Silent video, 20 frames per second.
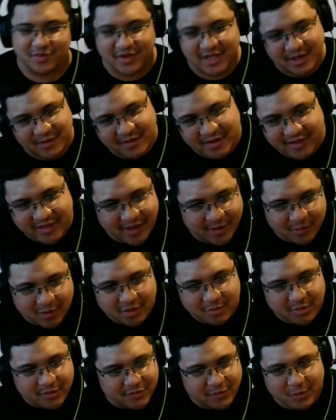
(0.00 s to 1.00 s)
hearing that
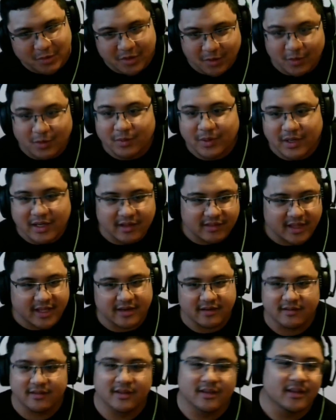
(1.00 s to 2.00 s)
word before or reading
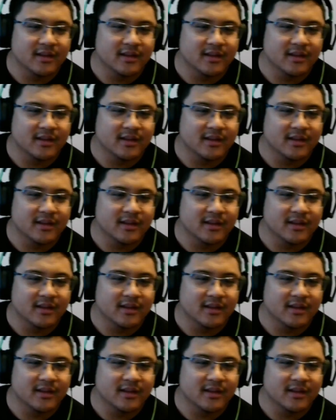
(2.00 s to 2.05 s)
that.